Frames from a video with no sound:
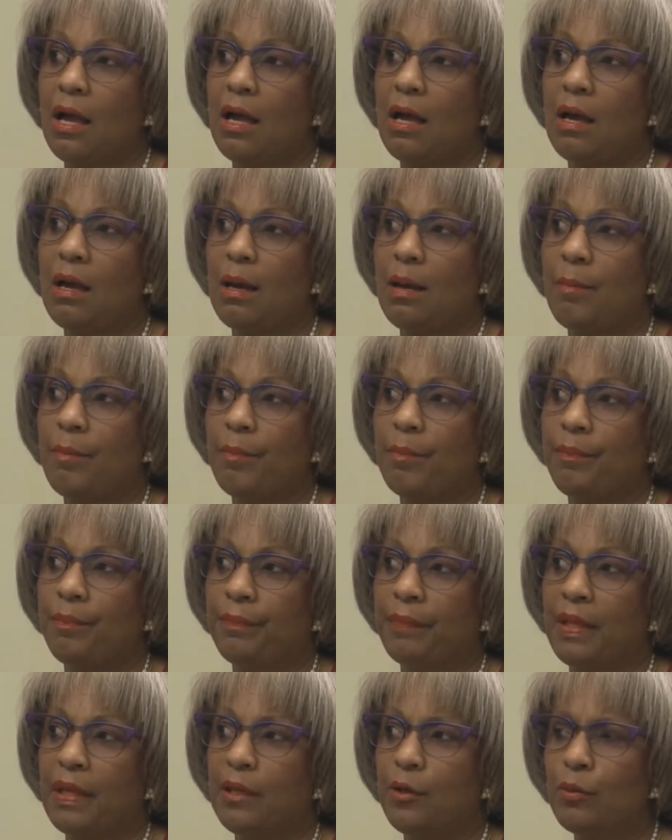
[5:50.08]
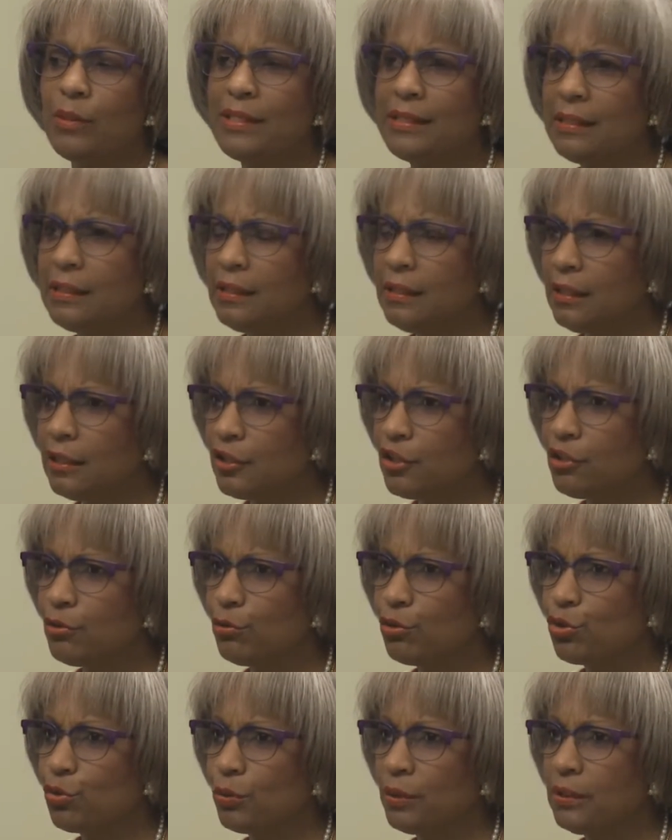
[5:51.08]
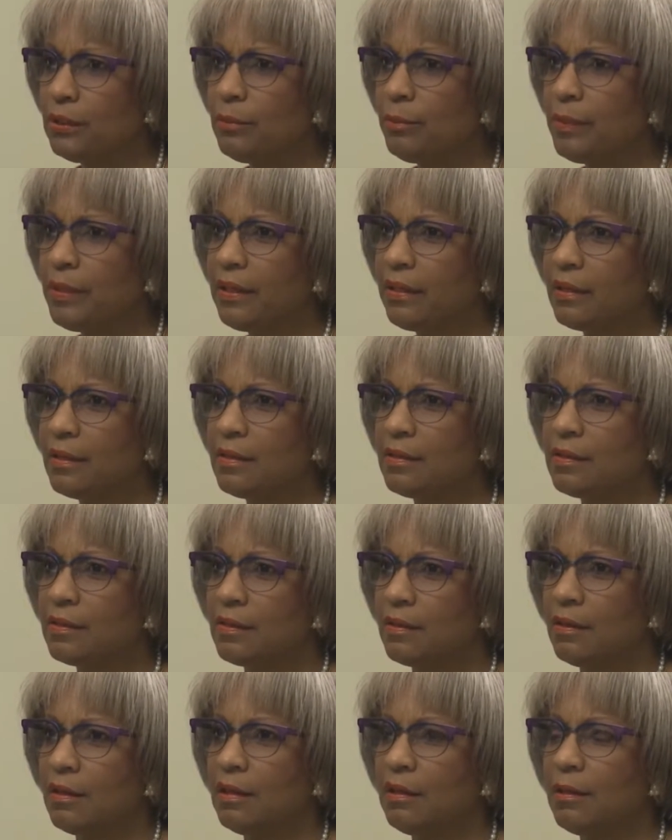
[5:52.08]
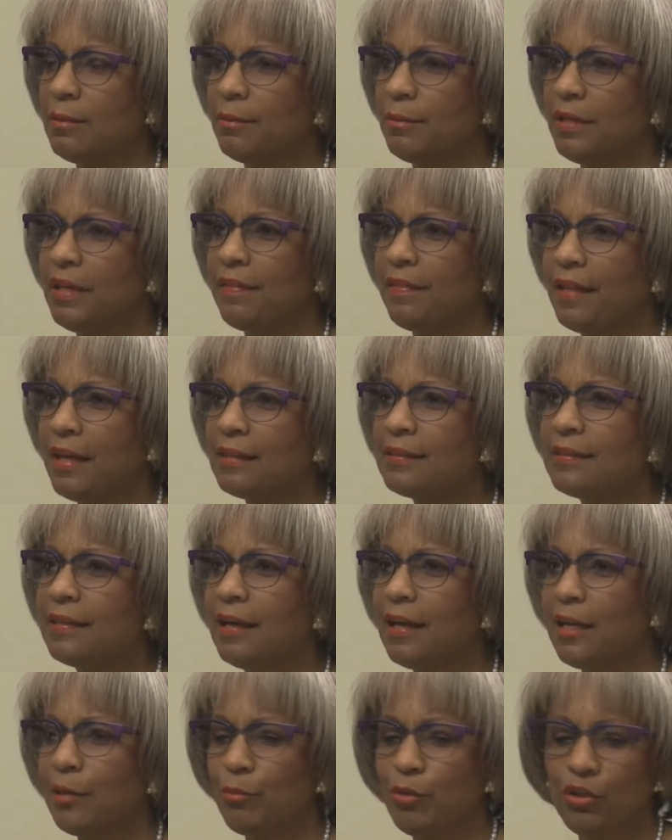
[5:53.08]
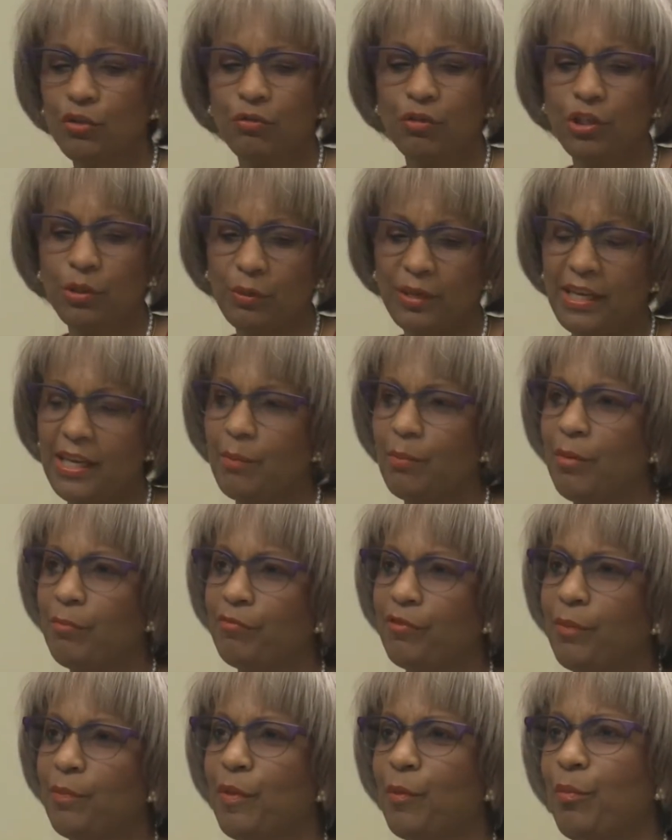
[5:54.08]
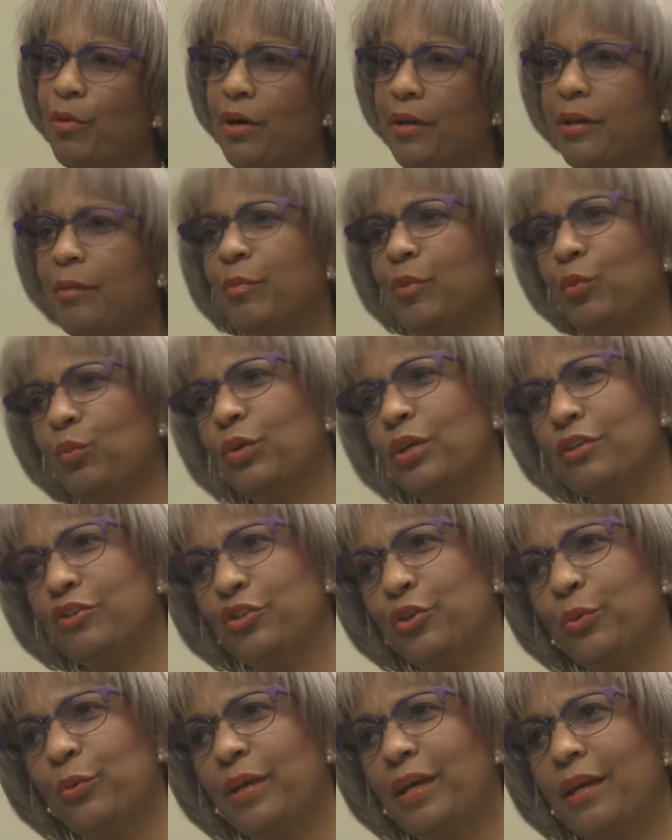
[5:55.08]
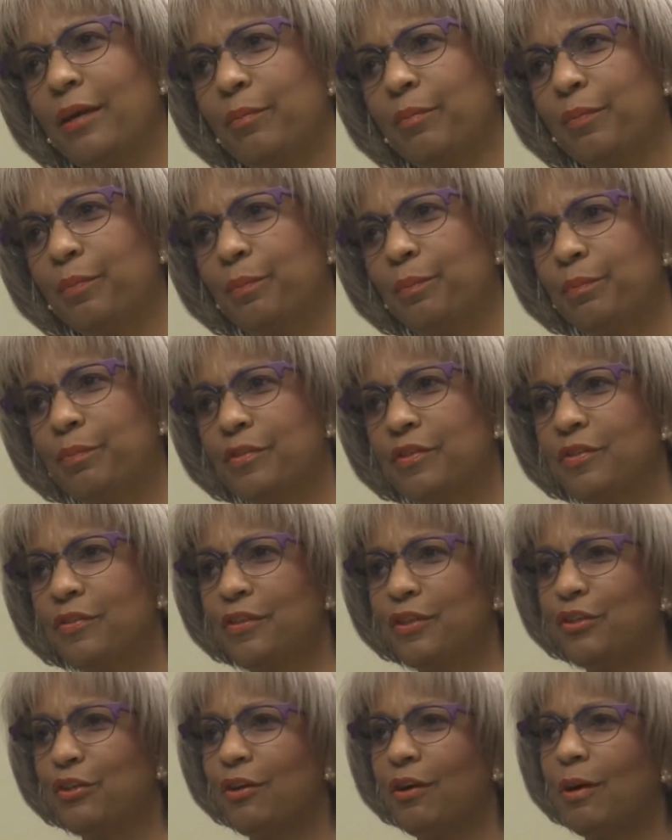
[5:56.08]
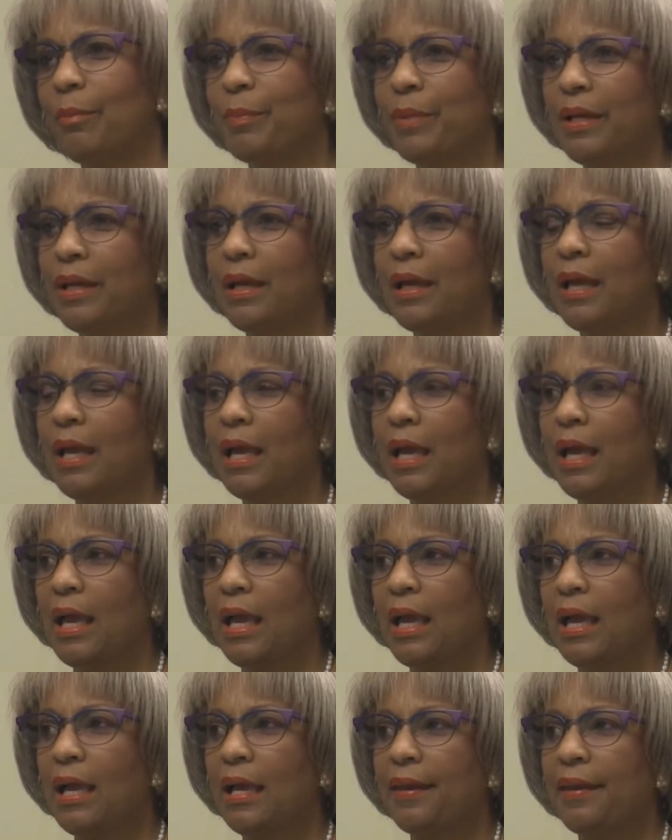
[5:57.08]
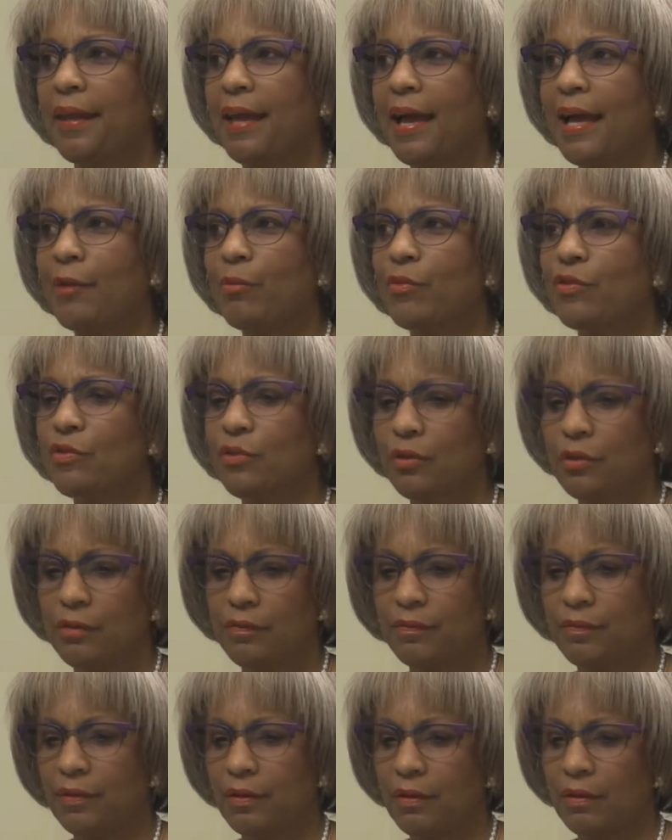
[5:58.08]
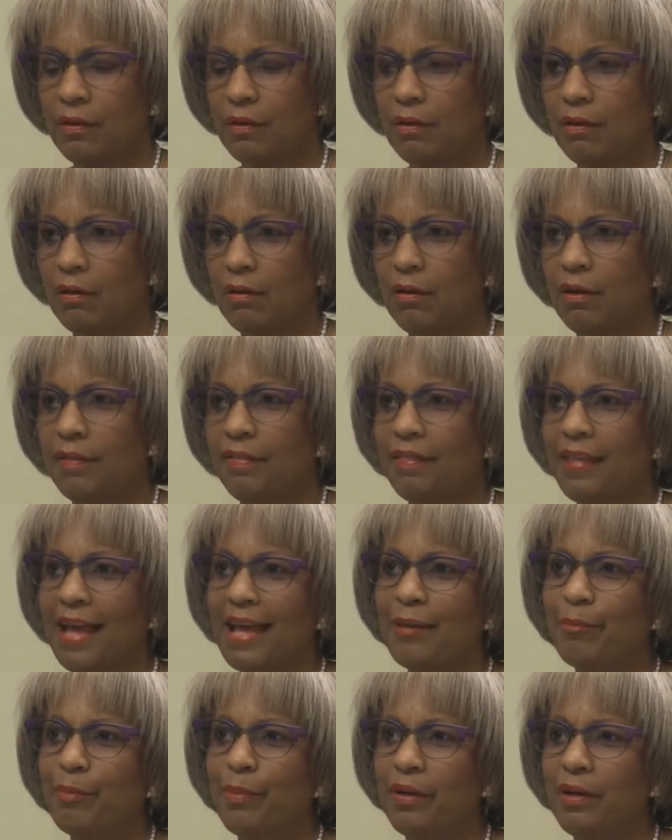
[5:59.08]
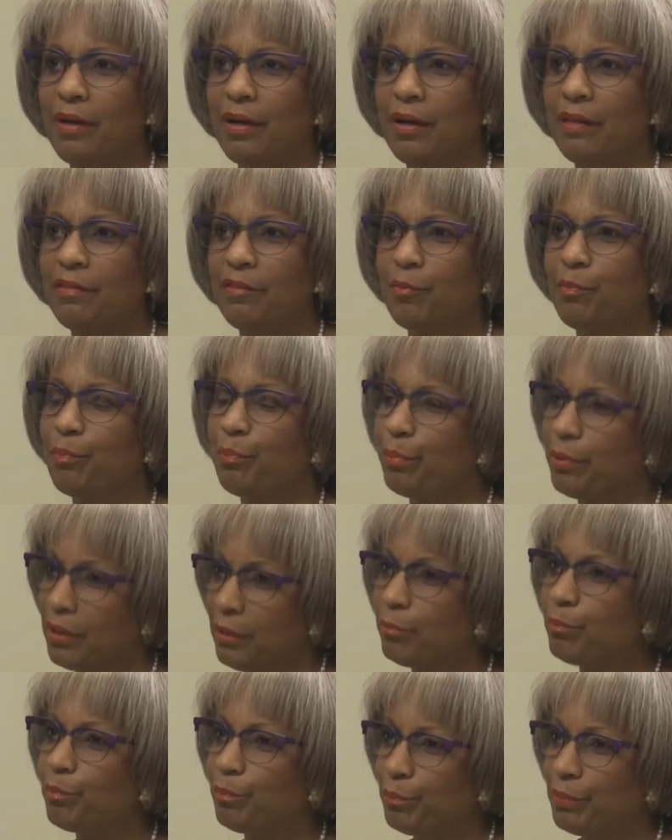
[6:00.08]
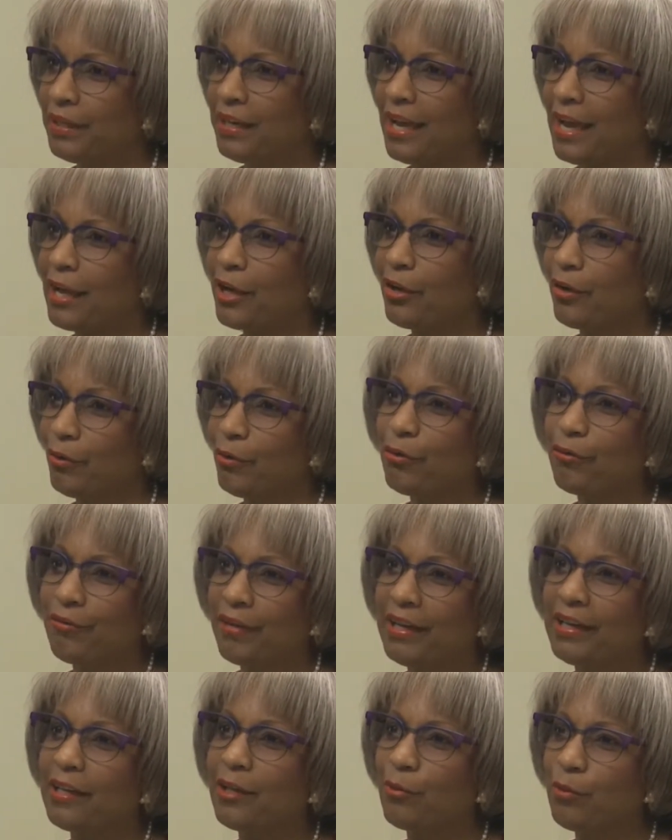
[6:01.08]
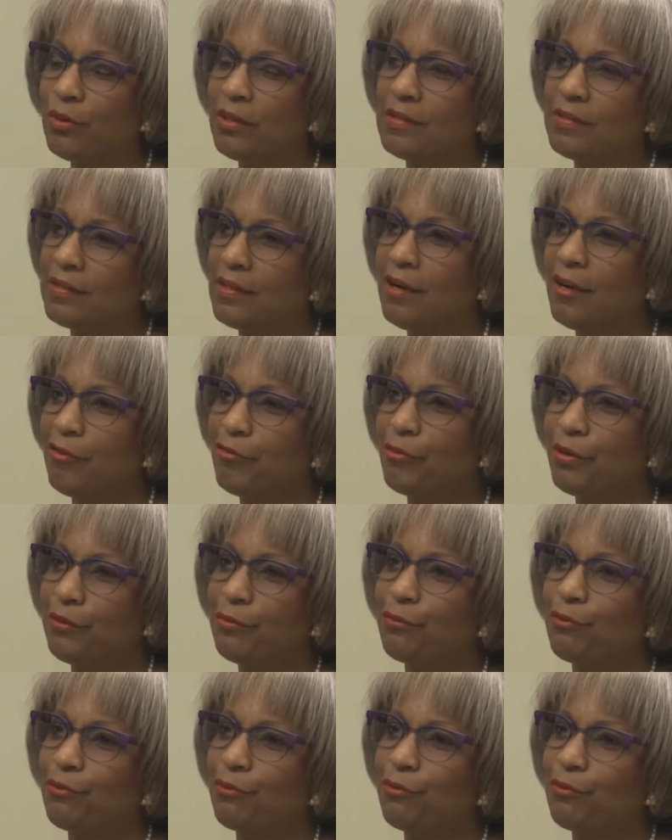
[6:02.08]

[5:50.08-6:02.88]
And it was a little unusual because at that time, you came up from the bottom and worked your way up to the top, and I was sort of on that path, but I already was halfway